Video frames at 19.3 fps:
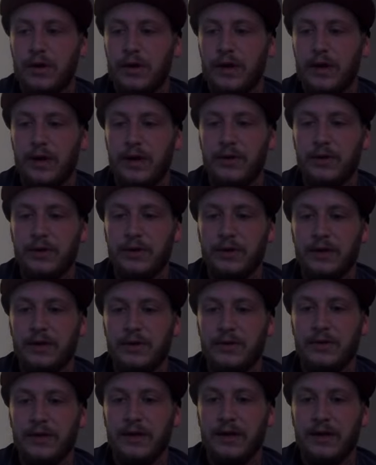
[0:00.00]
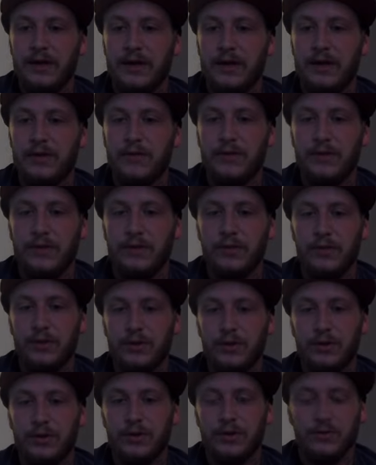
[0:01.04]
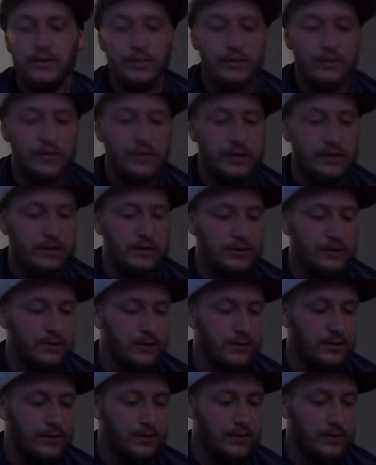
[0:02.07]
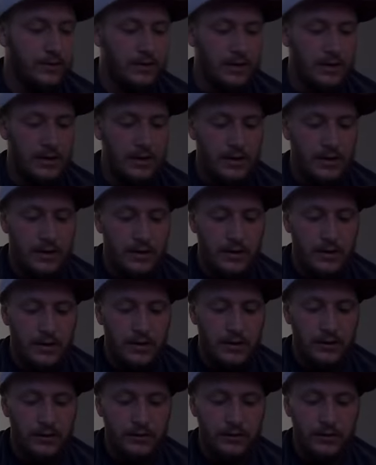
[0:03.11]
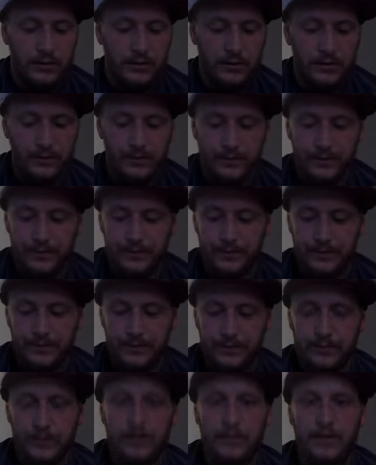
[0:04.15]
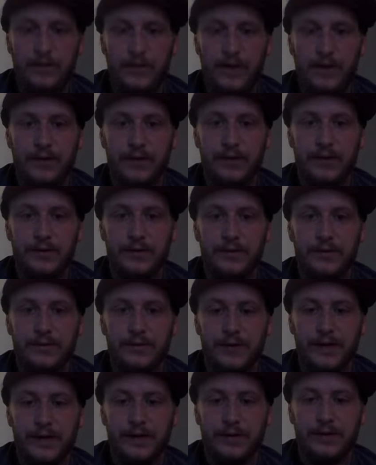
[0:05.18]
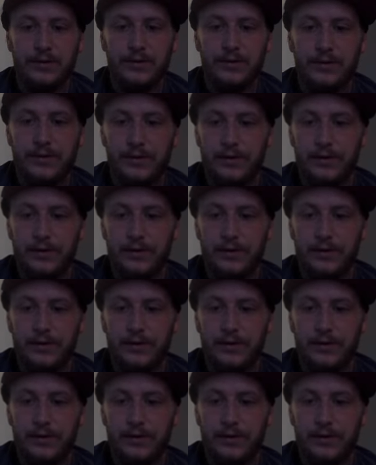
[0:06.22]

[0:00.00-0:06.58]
And we need to take care of it and build good routines. So, all right. Thank you.